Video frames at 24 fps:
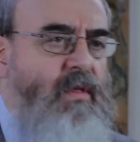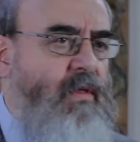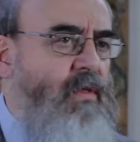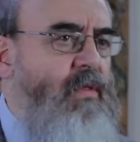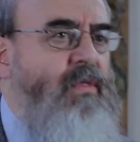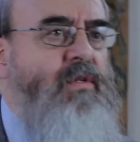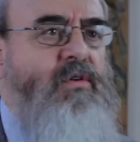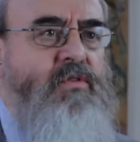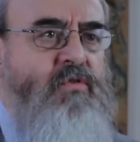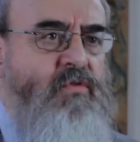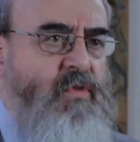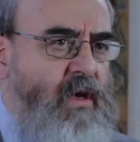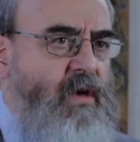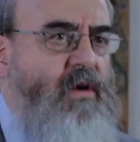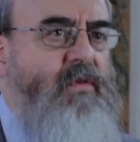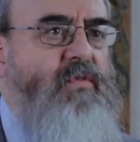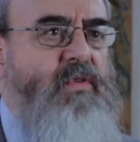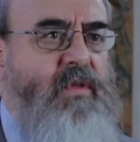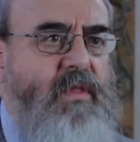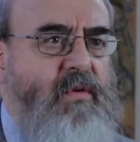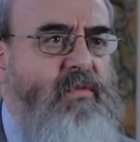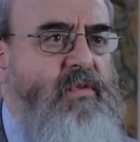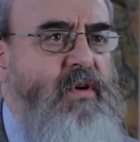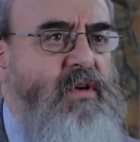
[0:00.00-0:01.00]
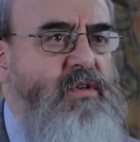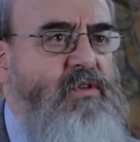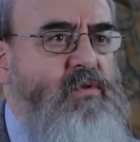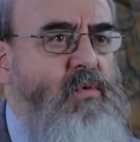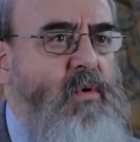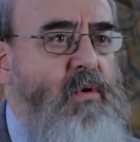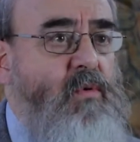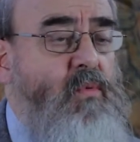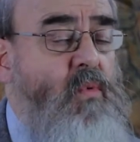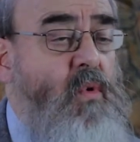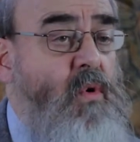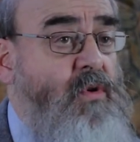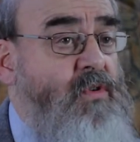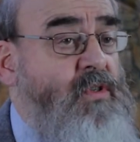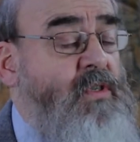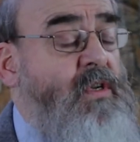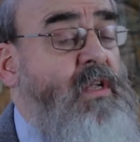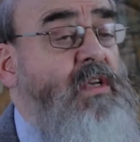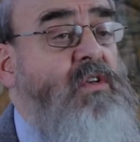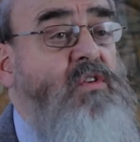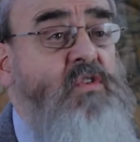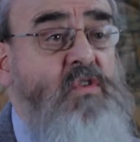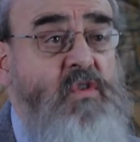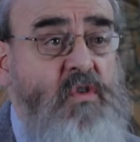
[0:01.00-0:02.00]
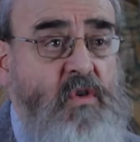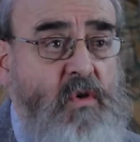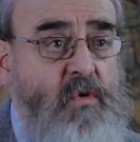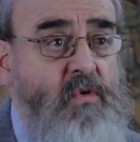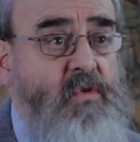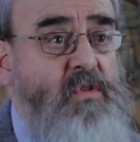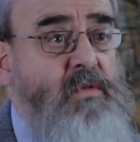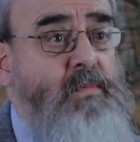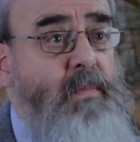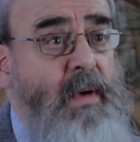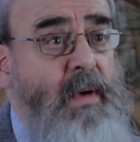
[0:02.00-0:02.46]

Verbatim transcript: that the trigger for the First World War is an excuse